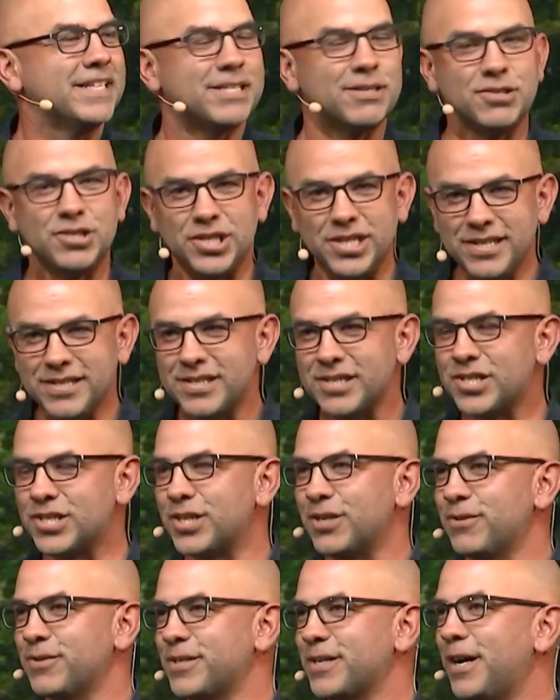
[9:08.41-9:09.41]
And so Jesus
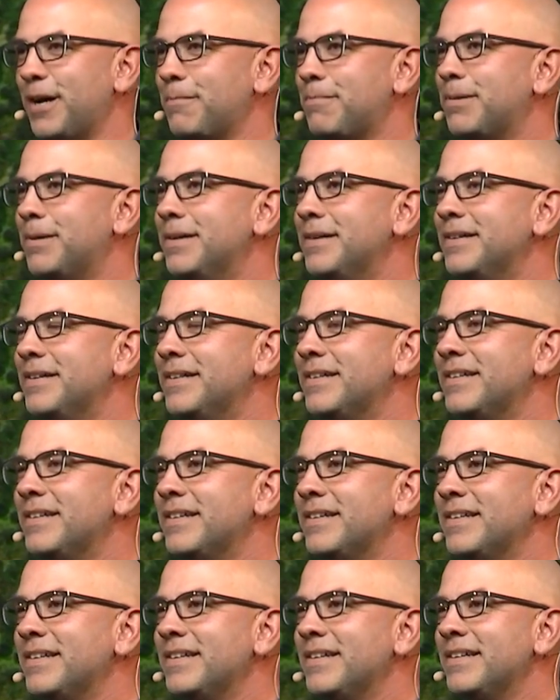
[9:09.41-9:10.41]
shows up,
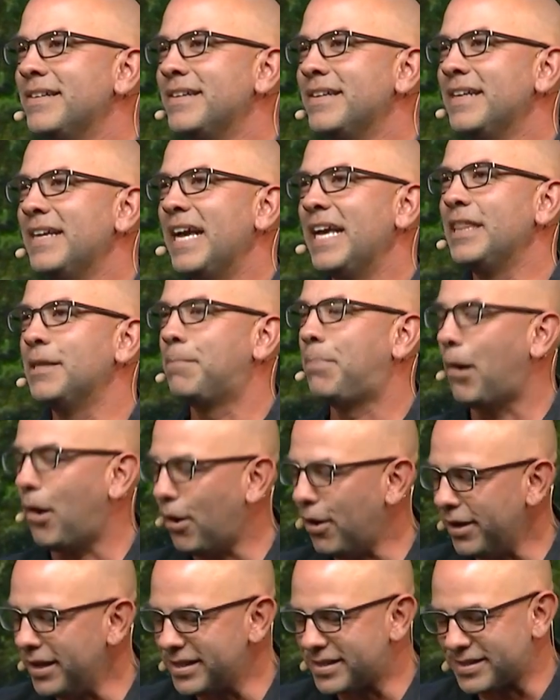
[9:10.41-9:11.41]
and the
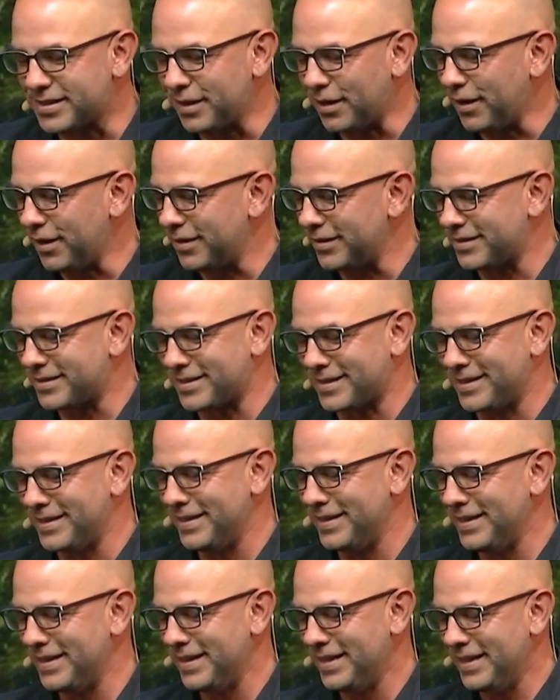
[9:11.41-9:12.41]
party
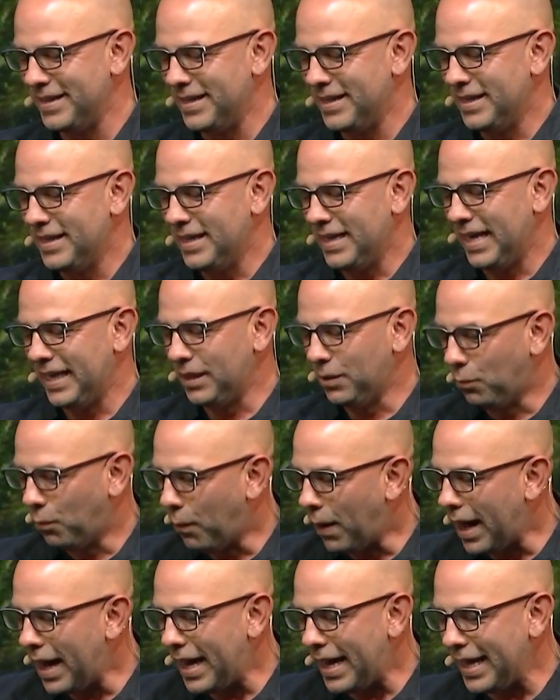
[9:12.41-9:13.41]
starts, and the
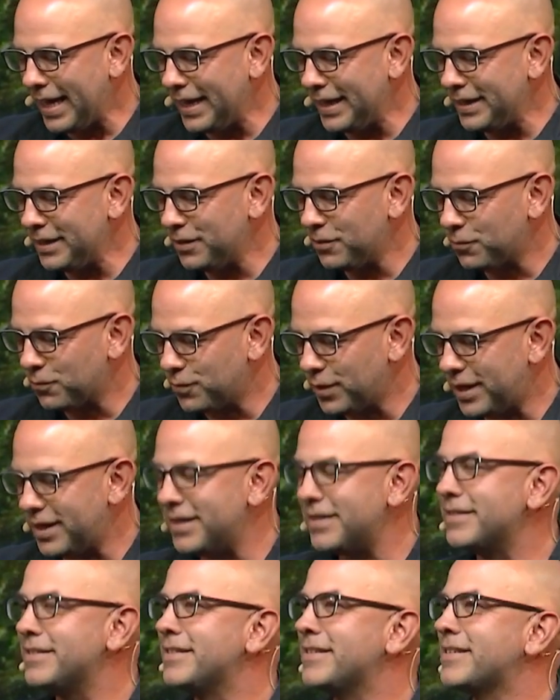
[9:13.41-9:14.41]
wine
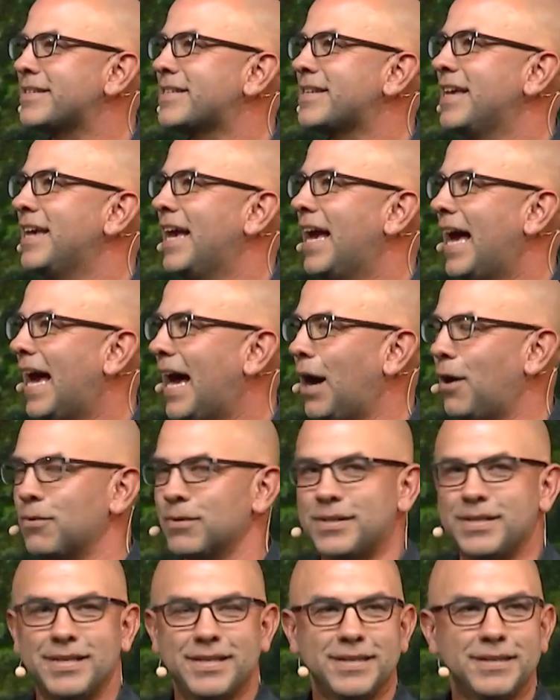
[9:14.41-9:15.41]
runs
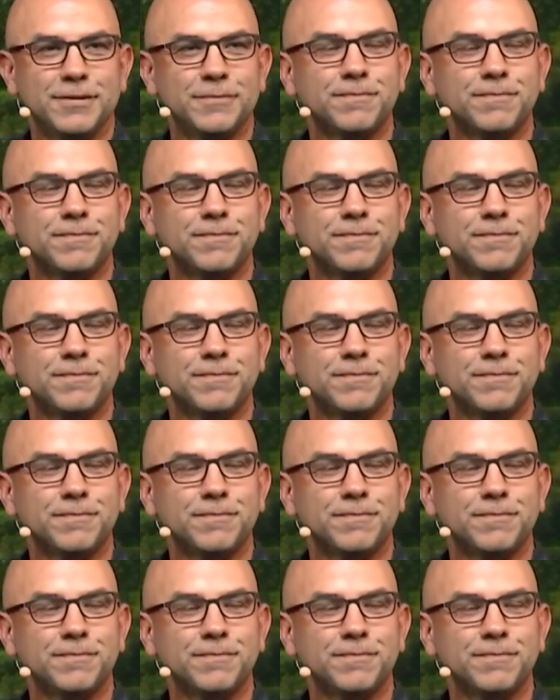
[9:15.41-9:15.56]
out.